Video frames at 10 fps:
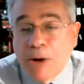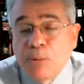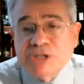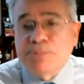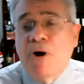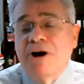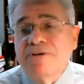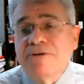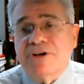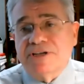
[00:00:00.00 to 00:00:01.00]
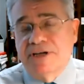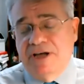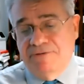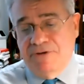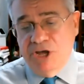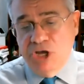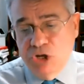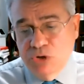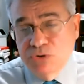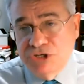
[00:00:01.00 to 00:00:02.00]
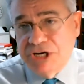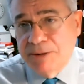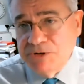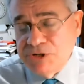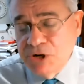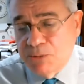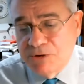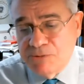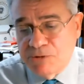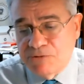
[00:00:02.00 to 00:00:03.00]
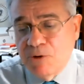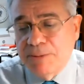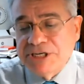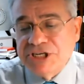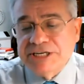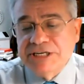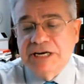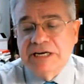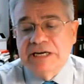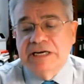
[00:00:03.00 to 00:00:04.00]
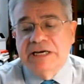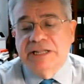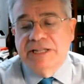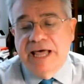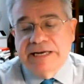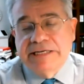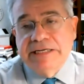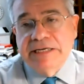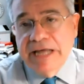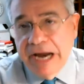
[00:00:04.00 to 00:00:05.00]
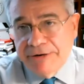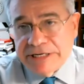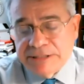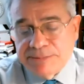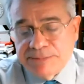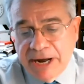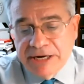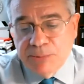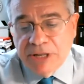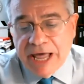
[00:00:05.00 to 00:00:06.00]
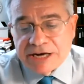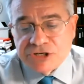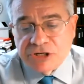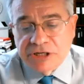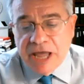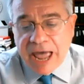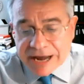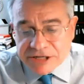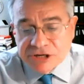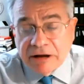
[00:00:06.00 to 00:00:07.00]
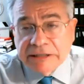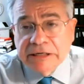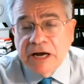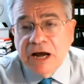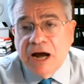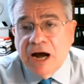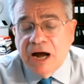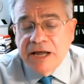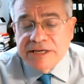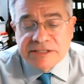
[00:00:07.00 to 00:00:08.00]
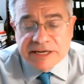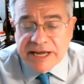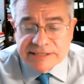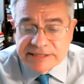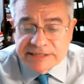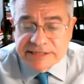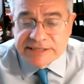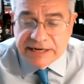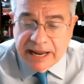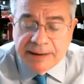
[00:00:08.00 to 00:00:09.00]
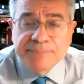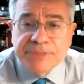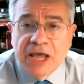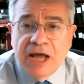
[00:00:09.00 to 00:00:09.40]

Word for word: which part of a, of a huge WTO re reform agenda that he inherits, Biden will actually act on, uh, is a guessing game.